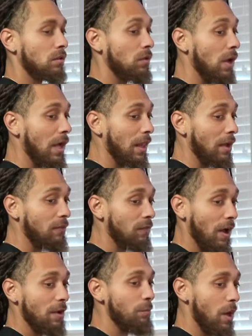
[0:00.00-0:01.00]
You got like
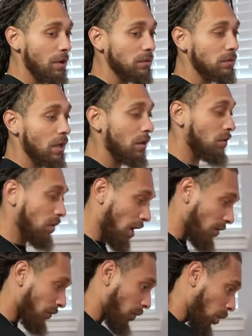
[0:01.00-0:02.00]
five bottles there and you
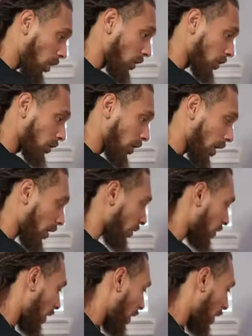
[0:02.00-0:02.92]
got four on the ground.